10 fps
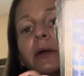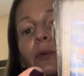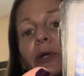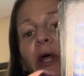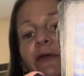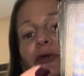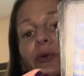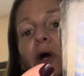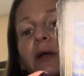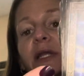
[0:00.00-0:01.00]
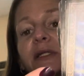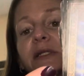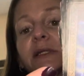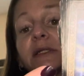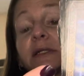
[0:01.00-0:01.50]
whenever you are led
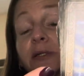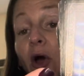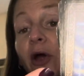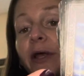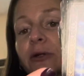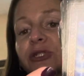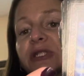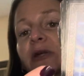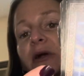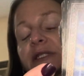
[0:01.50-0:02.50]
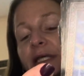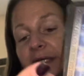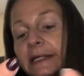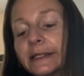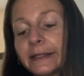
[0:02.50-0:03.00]
to star energies, start to
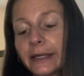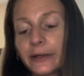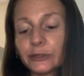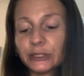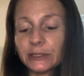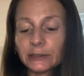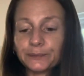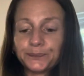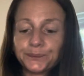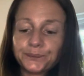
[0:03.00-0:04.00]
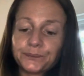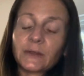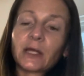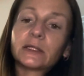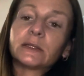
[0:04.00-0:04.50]
healing energies,
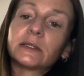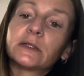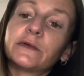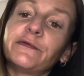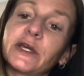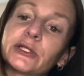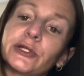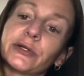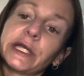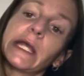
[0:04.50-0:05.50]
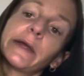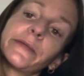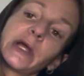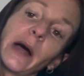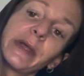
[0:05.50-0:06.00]
victory,
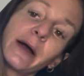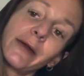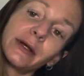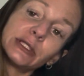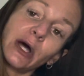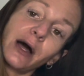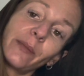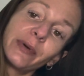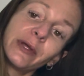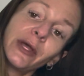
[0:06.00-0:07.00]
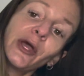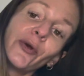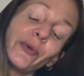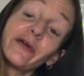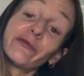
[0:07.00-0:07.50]
coming out on top,
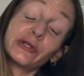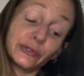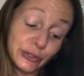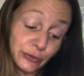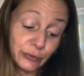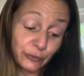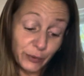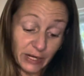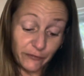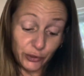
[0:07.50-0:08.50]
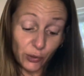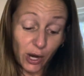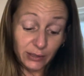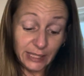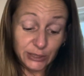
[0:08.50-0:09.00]
whenever you do whenever you
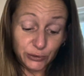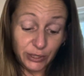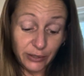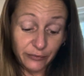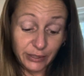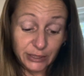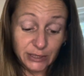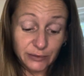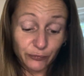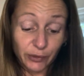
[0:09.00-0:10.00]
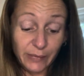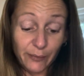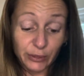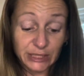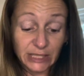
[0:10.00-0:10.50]
are led to hear this
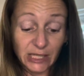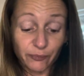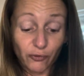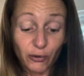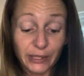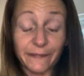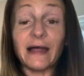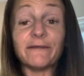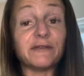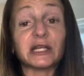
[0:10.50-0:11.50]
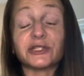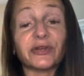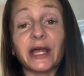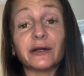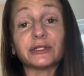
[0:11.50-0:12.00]
remember to keep rolling in that
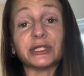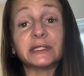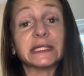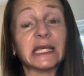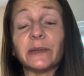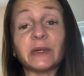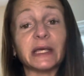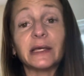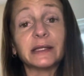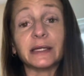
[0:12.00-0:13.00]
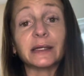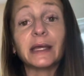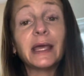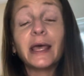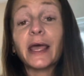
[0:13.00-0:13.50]
victory energy to keep healing
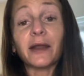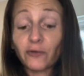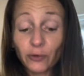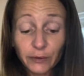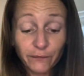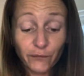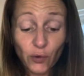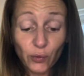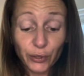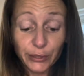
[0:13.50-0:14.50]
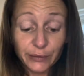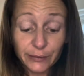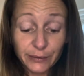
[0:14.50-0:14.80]
and rolling forward